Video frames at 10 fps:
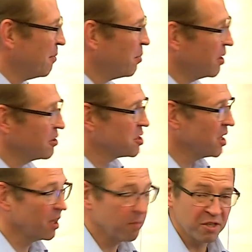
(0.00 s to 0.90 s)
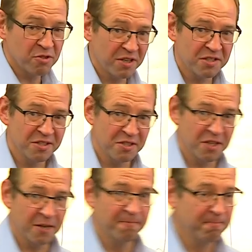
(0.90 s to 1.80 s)
But uh, it'll be interesting to
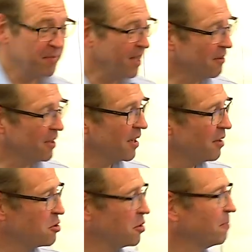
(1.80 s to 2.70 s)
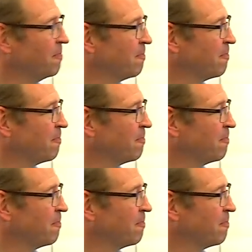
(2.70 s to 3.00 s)
see how that goes on.